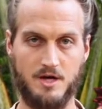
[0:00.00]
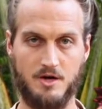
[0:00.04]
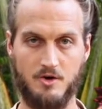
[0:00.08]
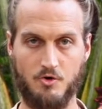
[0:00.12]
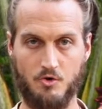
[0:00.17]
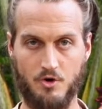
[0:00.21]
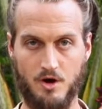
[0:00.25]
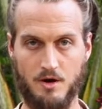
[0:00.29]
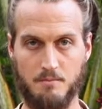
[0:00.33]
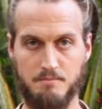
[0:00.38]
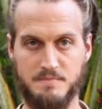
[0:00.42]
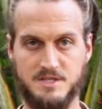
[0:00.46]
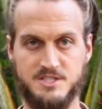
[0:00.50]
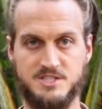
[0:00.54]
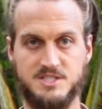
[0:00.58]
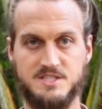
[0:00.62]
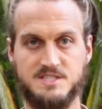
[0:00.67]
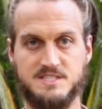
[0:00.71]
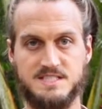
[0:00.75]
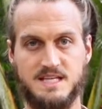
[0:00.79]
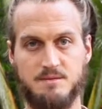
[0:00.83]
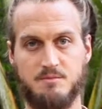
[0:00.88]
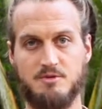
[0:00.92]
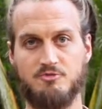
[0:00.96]
or our mission
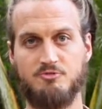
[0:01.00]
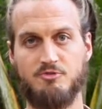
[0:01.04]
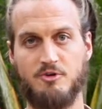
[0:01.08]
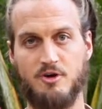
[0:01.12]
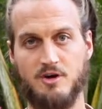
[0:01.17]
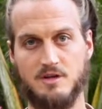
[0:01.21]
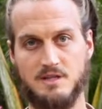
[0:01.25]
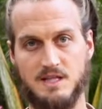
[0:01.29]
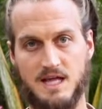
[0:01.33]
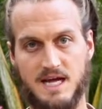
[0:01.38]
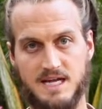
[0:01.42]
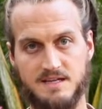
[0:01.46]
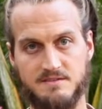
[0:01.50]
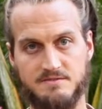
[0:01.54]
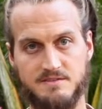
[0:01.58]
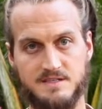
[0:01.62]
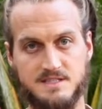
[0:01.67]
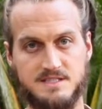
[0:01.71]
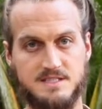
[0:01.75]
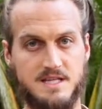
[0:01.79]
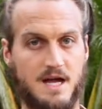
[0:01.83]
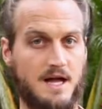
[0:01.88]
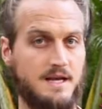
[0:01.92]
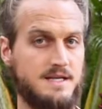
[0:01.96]
statement for our life
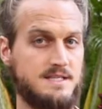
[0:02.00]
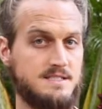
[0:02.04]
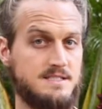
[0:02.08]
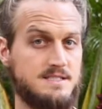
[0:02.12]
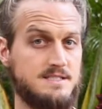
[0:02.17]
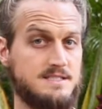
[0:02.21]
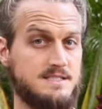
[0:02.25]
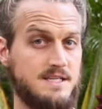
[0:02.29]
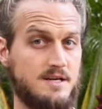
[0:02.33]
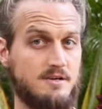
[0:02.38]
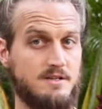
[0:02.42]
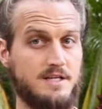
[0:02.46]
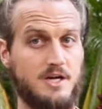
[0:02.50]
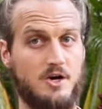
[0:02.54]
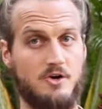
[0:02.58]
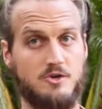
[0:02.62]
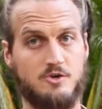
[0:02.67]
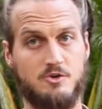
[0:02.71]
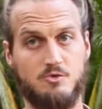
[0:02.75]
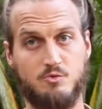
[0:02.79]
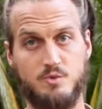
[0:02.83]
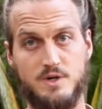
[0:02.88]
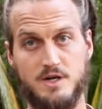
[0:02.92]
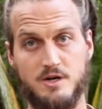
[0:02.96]
is not necessarily our
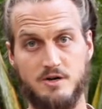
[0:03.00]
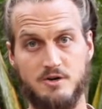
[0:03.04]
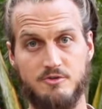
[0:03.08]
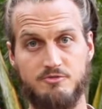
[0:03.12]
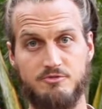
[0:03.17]
career,